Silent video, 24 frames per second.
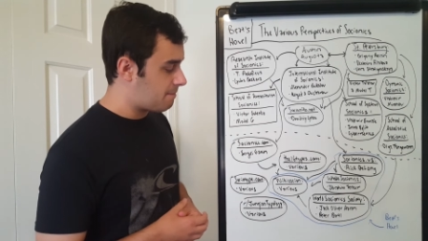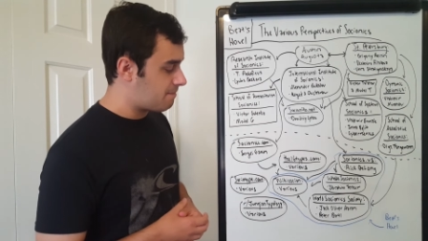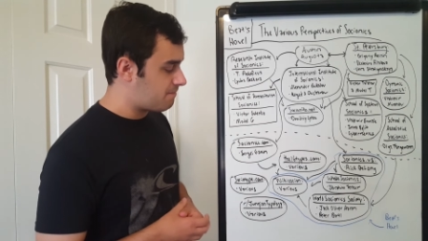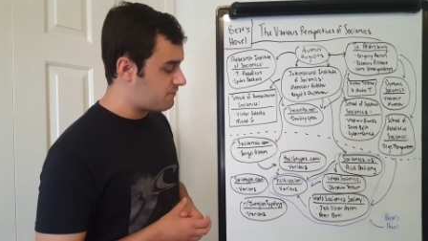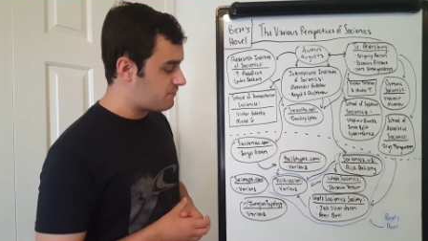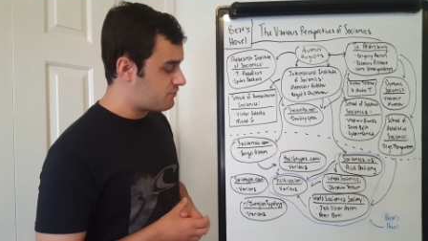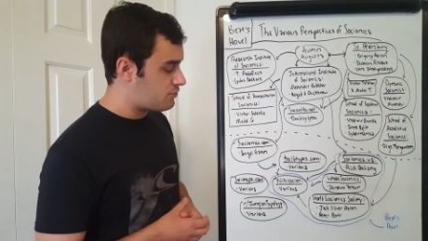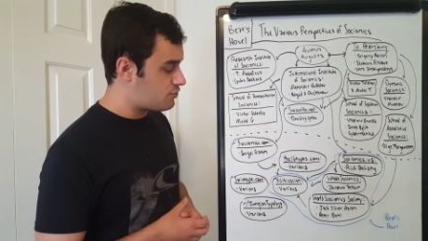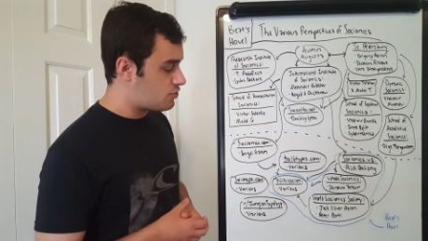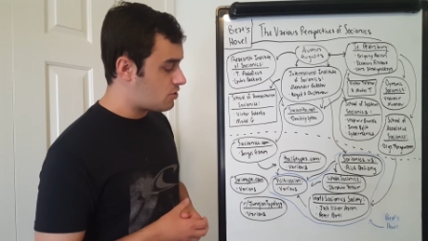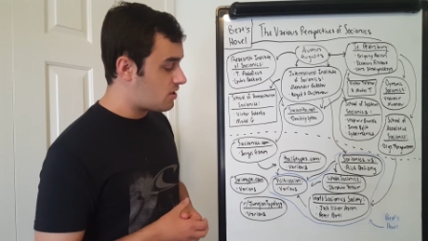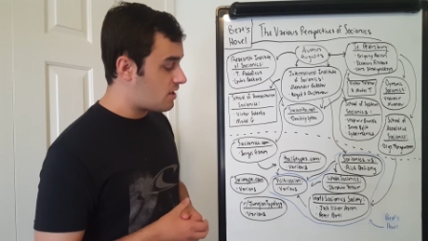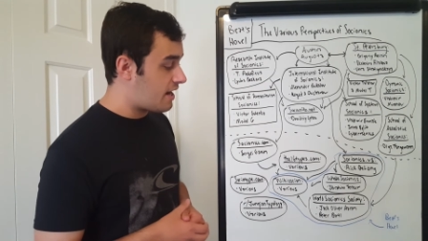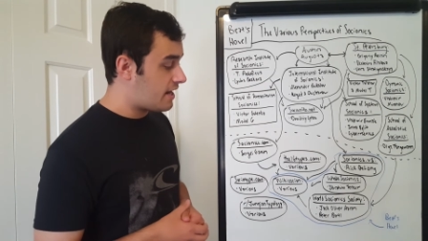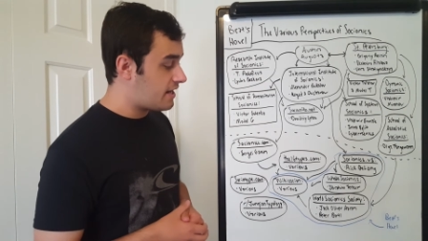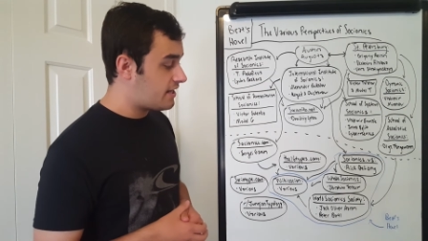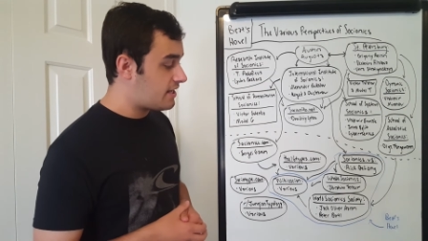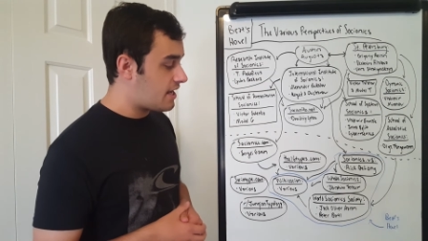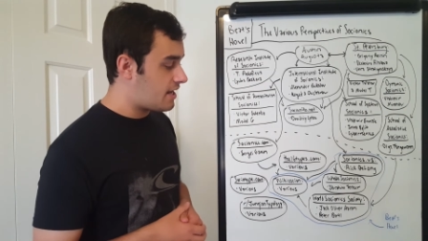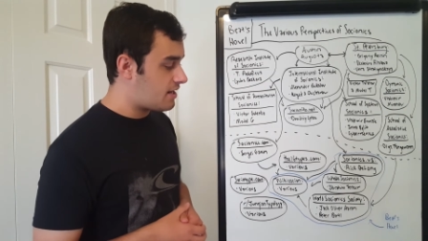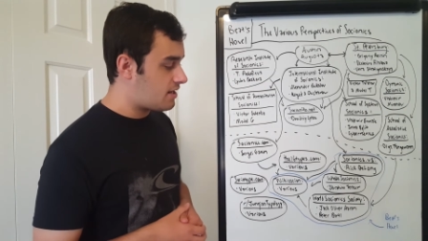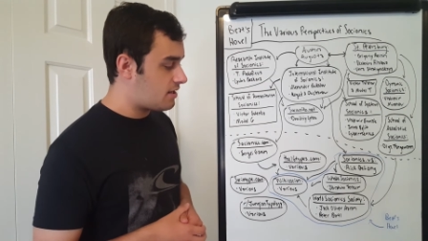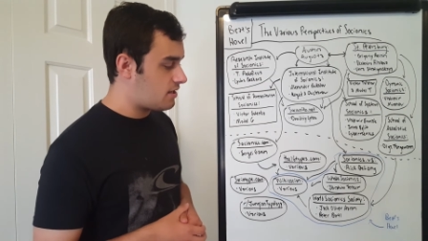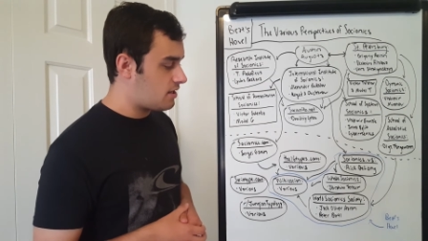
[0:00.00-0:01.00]
Sergei
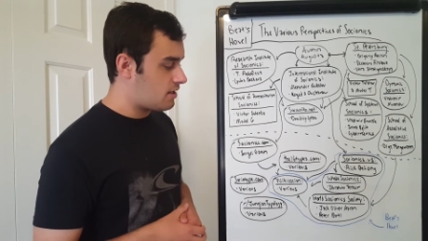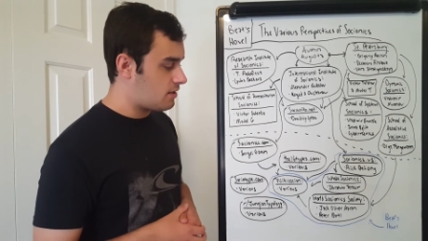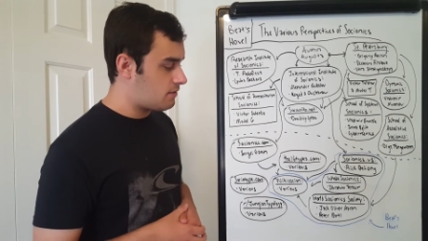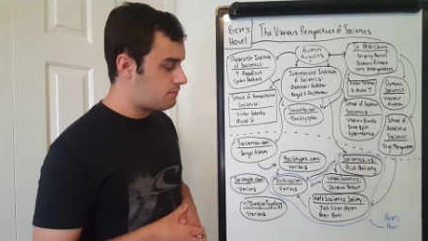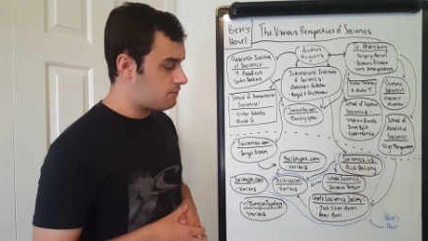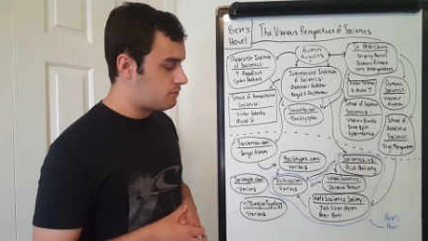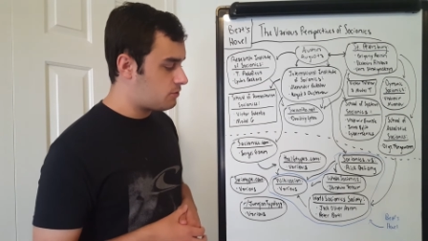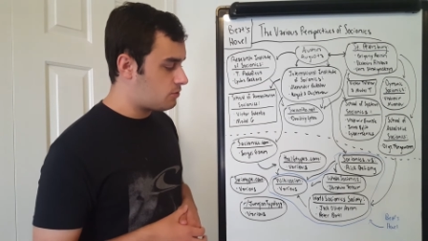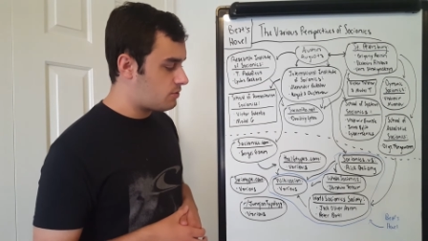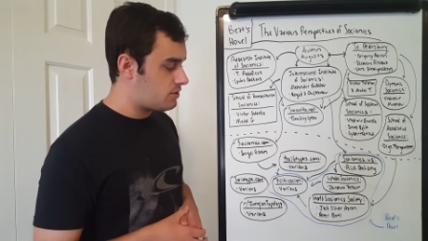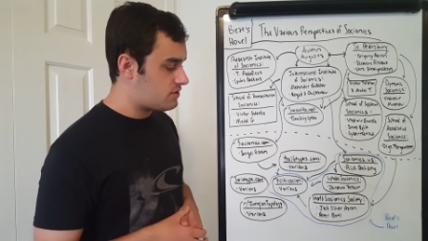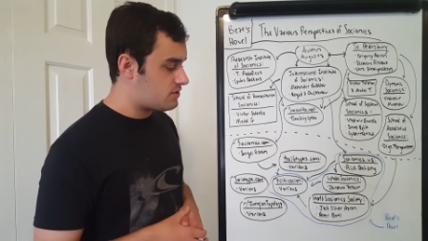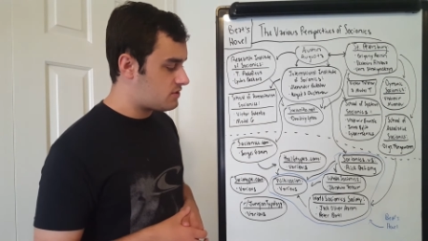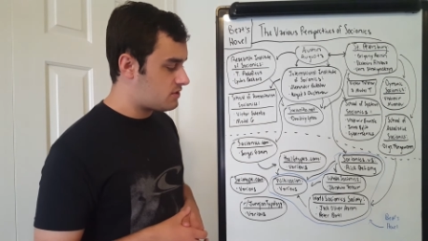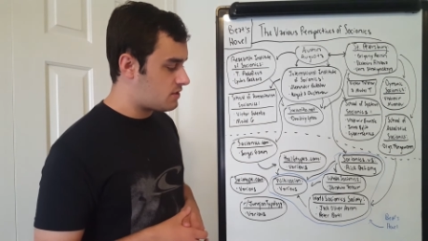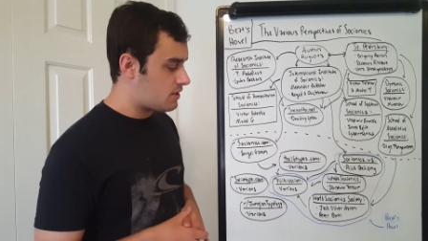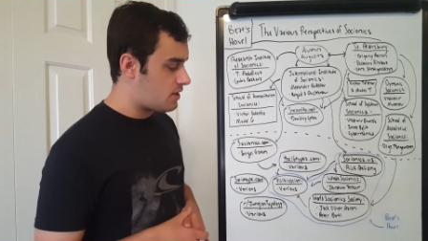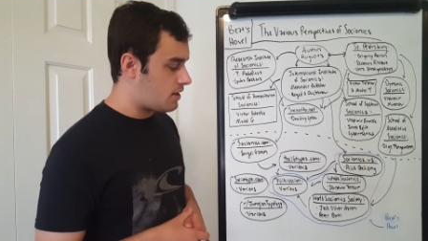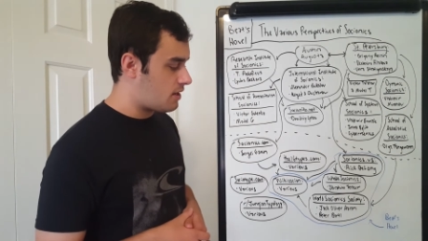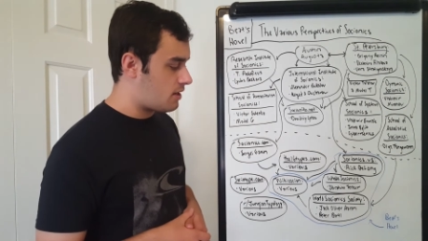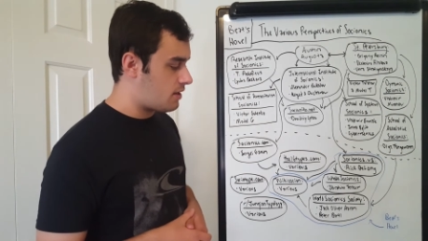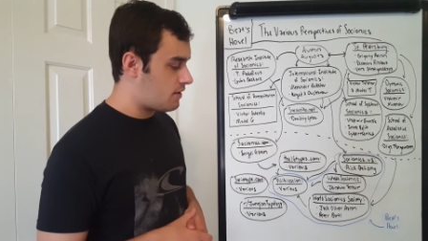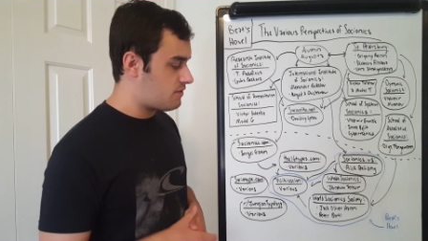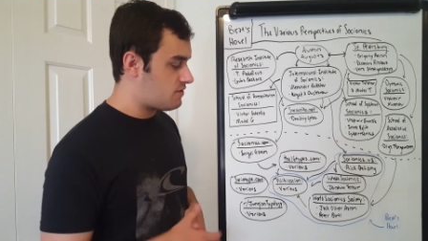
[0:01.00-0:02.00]
Ganin influenced
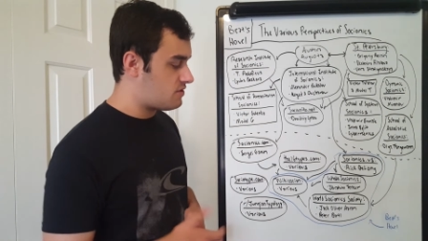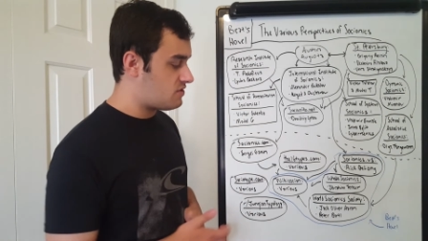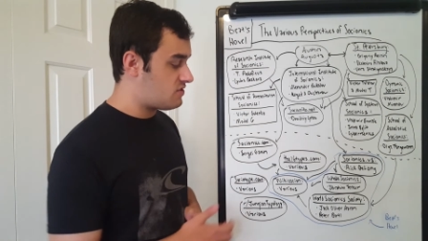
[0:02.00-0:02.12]
the